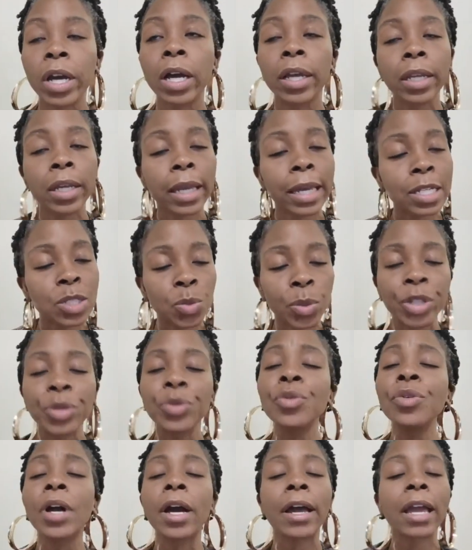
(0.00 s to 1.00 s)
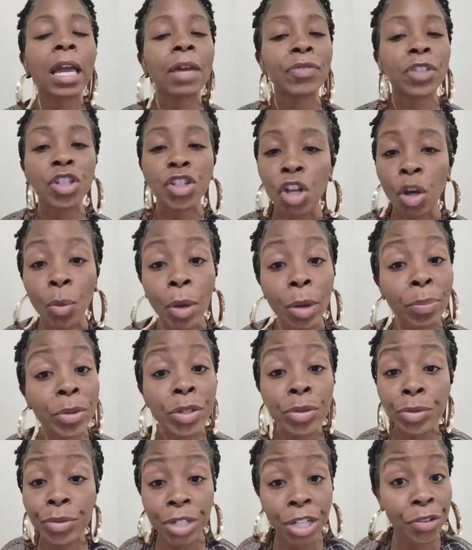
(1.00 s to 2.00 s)
honey, guess what? You're going to have to show up and
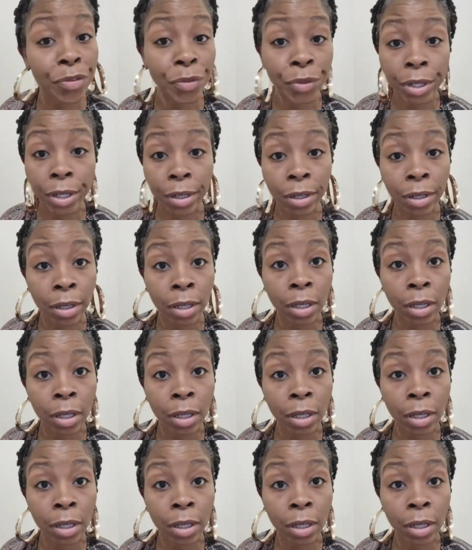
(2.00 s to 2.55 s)
do different.